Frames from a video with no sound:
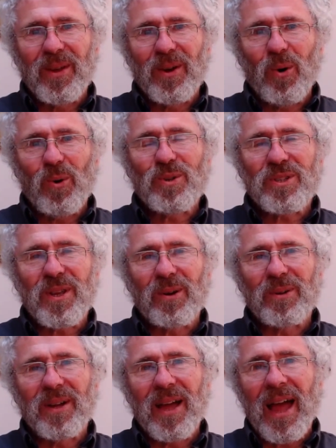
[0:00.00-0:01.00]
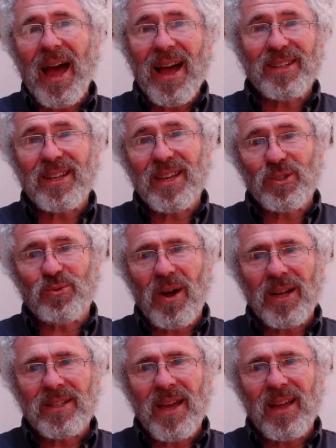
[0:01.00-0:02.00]
Also, at his
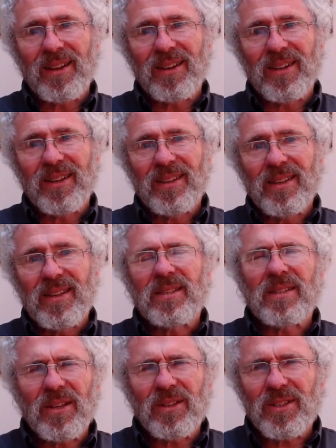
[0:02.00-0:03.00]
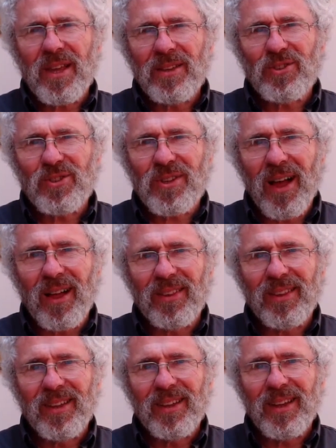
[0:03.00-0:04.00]
right hand sits his
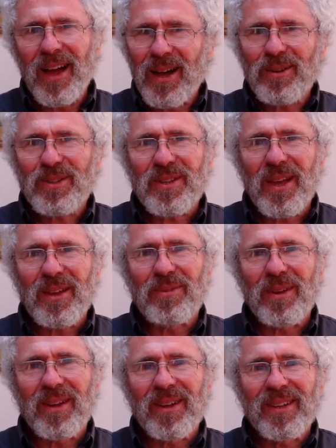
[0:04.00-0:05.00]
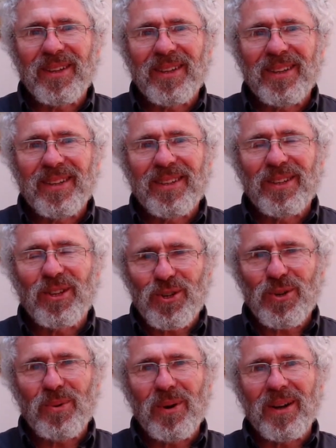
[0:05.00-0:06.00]
Son, our Saviour,
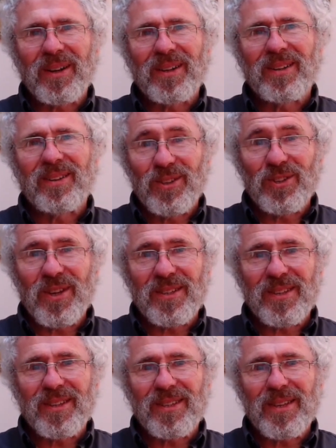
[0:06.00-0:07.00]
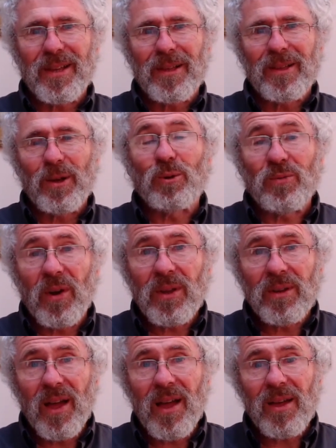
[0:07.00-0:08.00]
Yeshua, Jesus, whose very
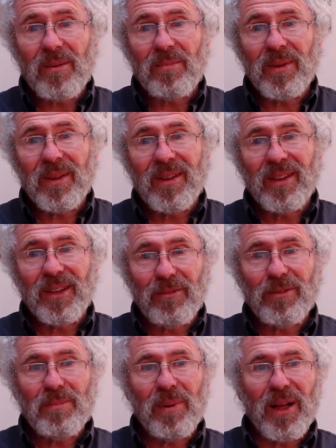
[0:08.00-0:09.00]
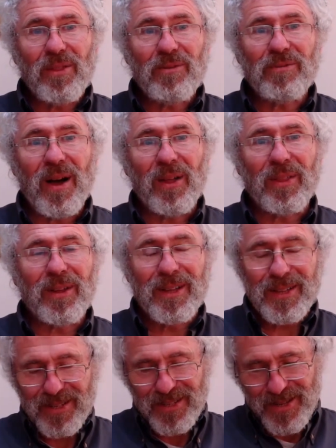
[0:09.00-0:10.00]
name, given by the Father,
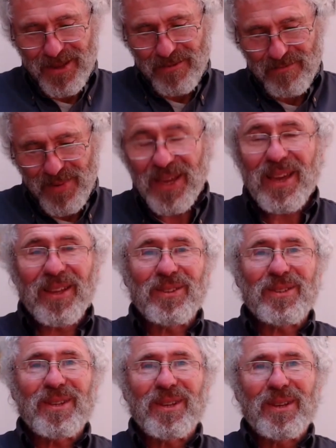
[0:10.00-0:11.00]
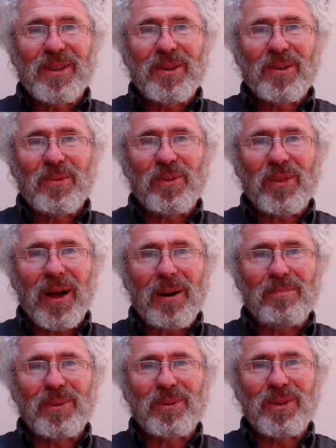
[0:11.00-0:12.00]
begins with the
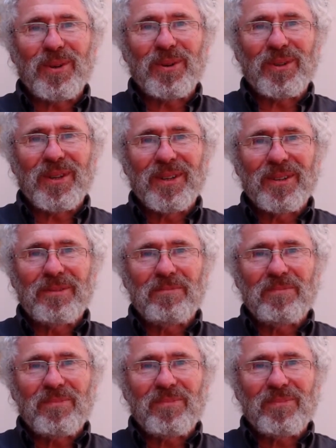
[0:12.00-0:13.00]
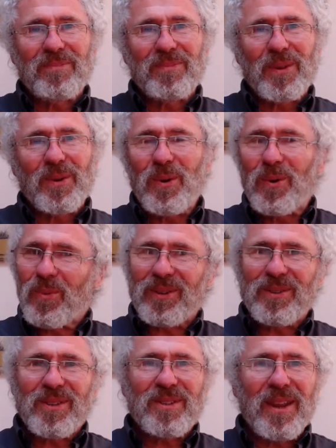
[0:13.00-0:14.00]
humble Yud.
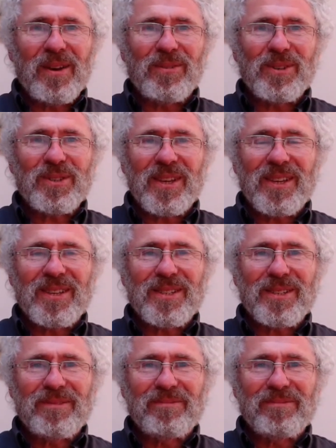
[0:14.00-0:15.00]
Wonders never cease.